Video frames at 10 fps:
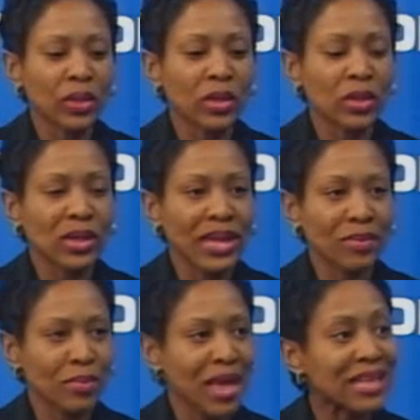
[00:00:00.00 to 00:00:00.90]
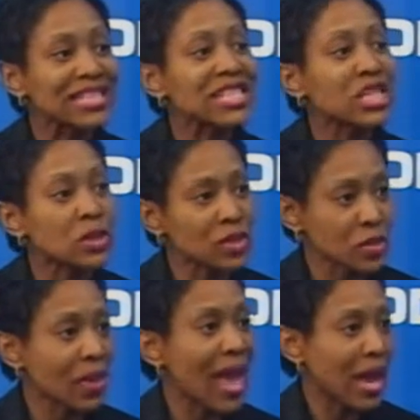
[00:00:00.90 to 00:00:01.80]
at. We're looking at
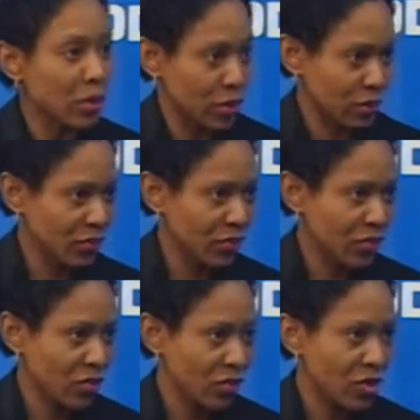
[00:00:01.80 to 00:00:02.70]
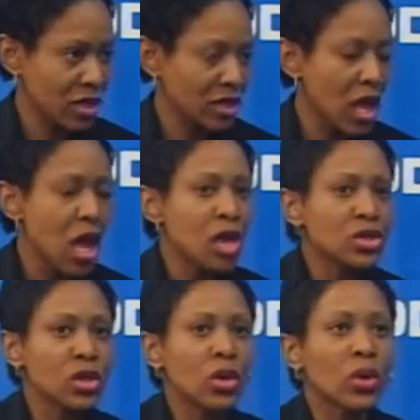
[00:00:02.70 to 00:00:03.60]
continuous pattern, right?
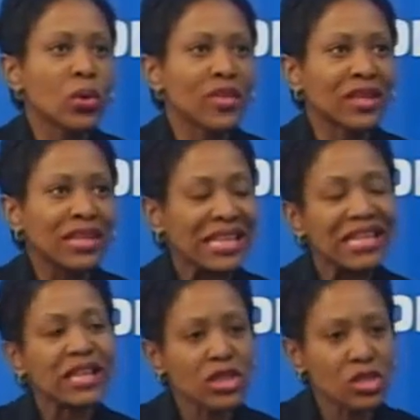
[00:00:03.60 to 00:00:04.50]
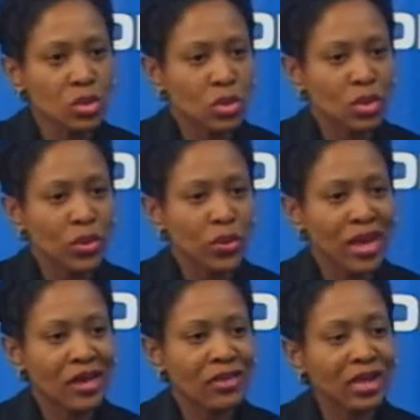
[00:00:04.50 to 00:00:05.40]
So with an eating disorder, we
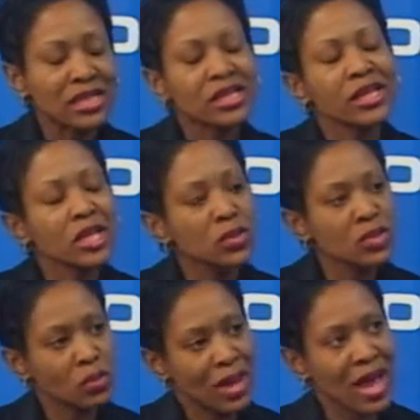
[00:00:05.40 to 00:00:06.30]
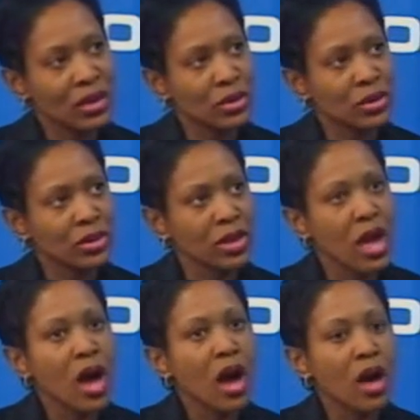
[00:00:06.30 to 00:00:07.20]
have a continuous pattern
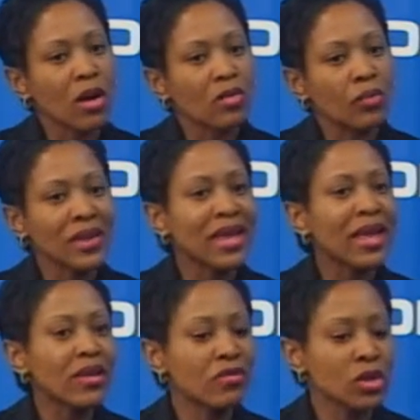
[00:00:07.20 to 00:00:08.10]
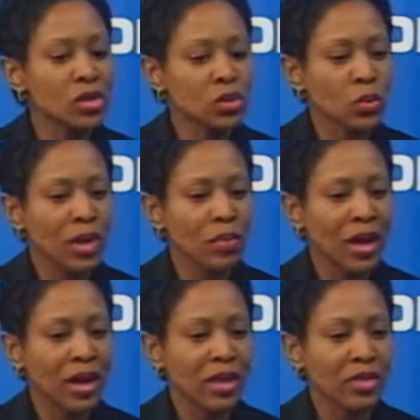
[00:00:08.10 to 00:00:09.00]
of behaviors
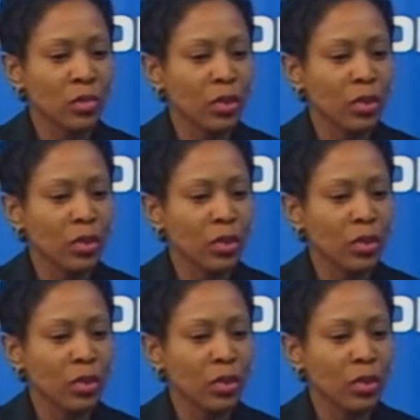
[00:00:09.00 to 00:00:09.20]
whereby the